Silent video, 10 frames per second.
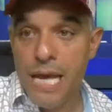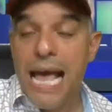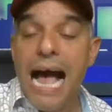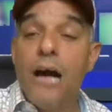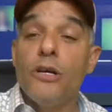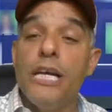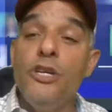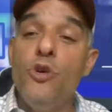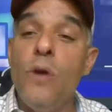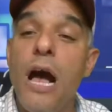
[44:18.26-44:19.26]
How can
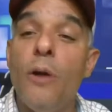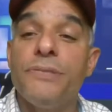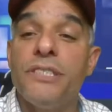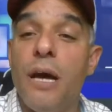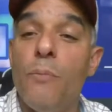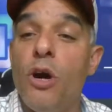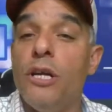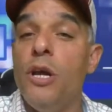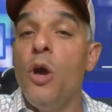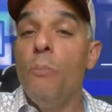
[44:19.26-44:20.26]
you help
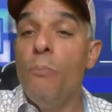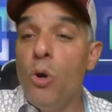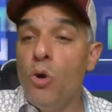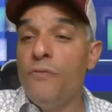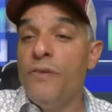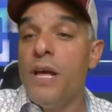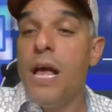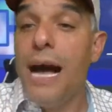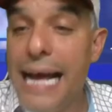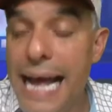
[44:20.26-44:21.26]
someone move
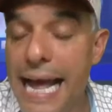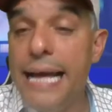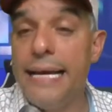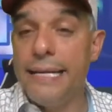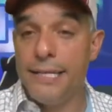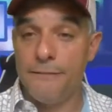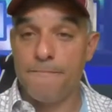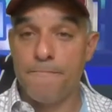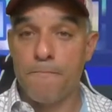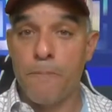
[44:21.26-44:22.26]
ahead?
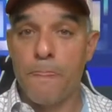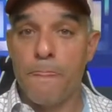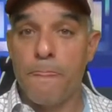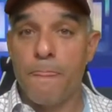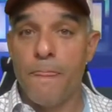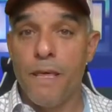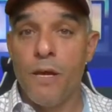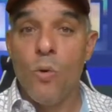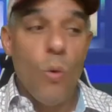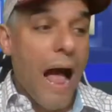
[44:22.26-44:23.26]

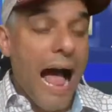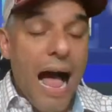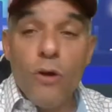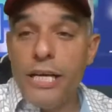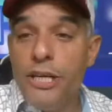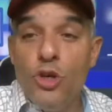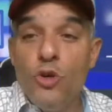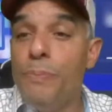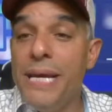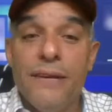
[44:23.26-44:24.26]
How can
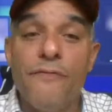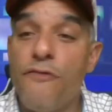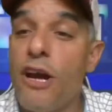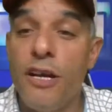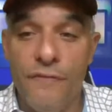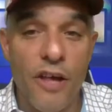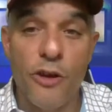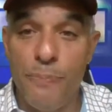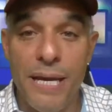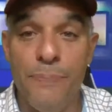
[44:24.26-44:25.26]
you be in front of
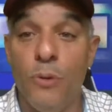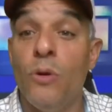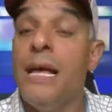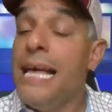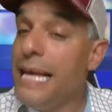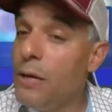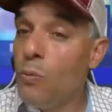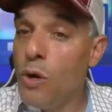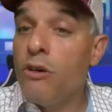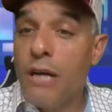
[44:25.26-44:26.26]
other people?
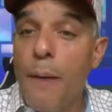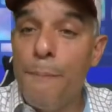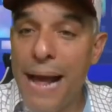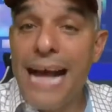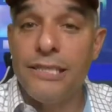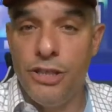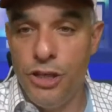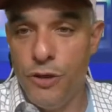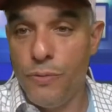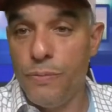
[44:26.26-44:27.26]
It will come back to
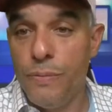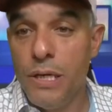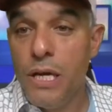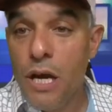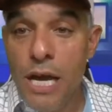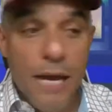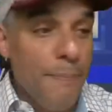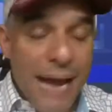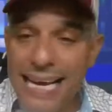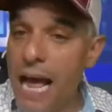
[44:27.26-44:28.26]
you. It
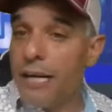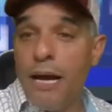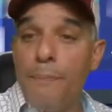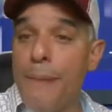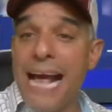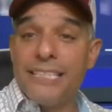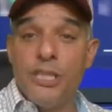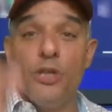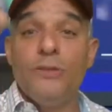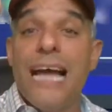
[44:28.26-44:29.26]
may not come back
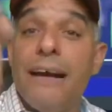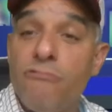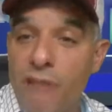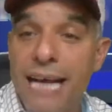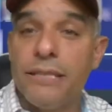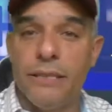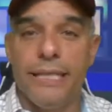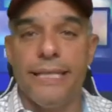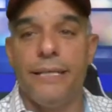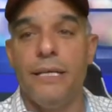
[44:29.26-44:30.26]
to you
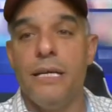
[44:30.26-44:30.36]
directly,